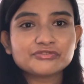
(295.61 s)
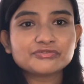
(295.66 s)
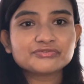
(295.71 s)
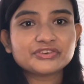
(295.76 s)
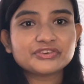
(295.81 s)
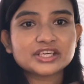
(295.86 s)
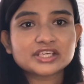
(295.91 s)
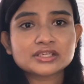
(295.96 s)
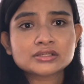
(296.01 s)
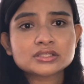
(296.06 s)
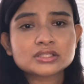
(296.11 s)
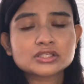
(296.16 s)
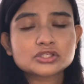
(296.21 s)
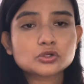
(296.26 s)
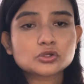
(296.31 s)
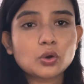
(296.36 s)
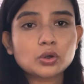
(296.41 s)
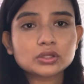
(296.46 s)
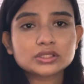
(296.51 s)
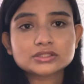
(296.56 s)
finished
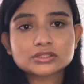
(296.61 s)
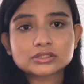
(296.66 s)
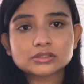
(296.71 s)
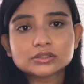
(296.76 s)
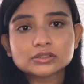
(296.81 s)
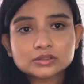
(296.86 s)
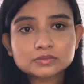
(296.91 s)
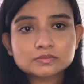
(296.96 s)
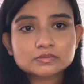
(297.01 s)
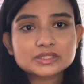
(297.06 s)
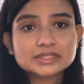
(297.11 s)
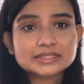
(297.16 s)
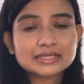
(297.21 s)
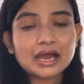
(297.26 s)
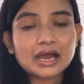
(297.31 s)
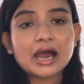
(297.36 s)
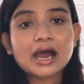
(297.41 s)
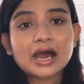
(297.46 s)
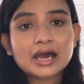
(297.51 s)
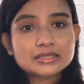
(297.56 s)
all the terms
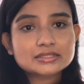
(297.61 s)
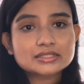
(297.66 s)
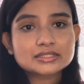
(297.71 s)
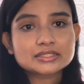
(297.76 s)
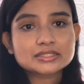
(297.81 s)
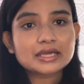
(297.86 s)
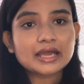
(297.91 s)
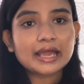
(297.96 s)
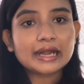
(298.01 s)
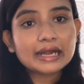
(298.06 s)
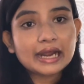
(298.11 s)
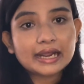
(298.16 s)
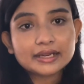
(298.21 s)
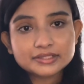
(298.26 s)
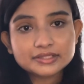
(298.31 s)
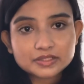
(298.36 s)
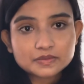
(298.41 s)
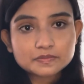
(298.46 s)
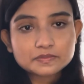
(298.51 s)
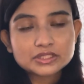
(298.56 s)
cards and
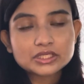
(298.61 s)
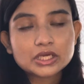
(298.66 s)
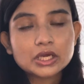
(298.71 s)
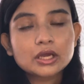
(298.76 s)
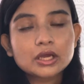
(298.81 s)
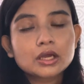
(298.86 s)
items